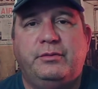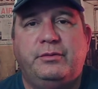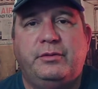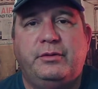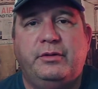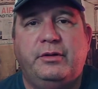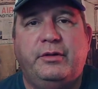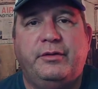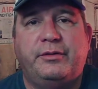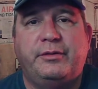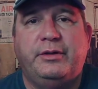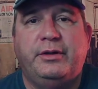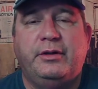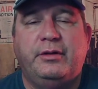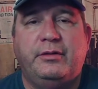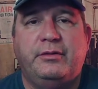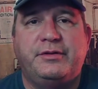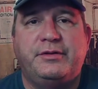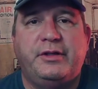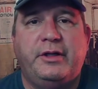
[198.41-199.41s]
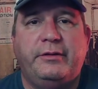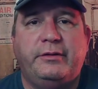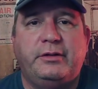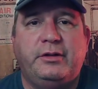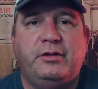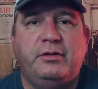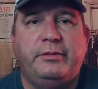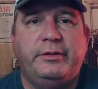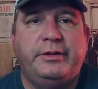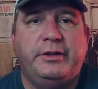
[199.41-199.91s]
the 307
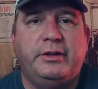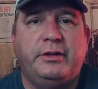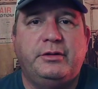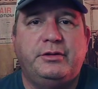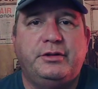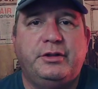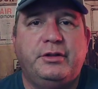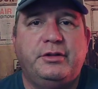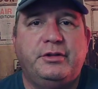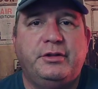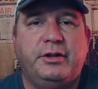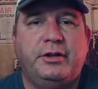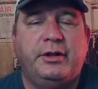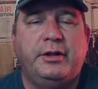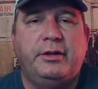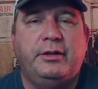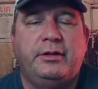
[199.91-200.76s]
cubic inch engine in it.